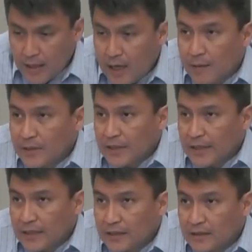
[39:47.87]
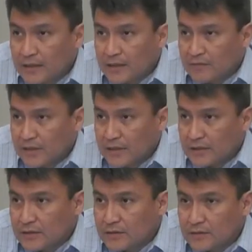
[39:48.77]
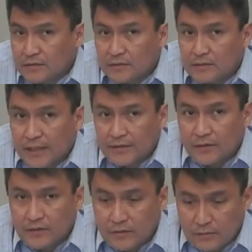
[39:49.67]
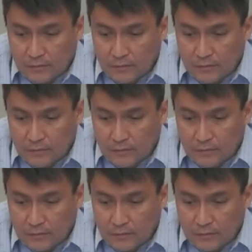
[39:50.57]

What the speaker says: Emily Cleveland, line's yours.